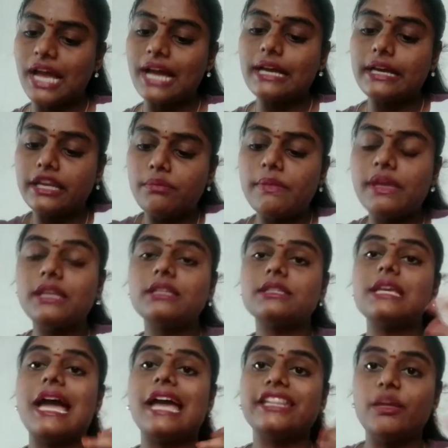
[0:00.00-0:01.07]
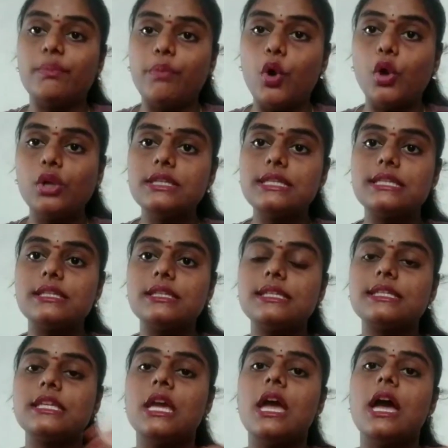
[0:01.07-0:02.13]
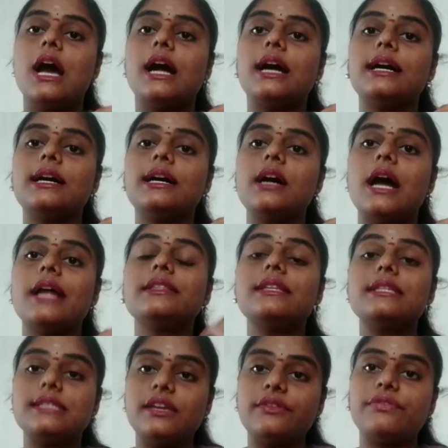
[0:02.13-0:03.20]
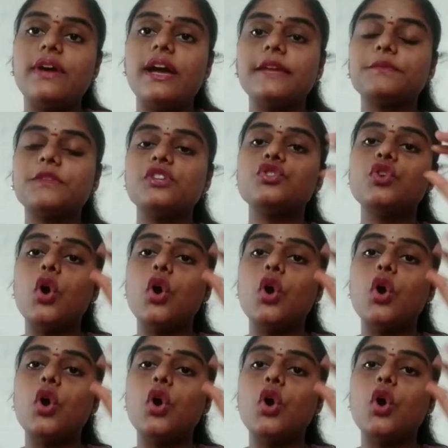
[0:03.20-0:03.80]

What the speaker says: agreement and the policies and the survive.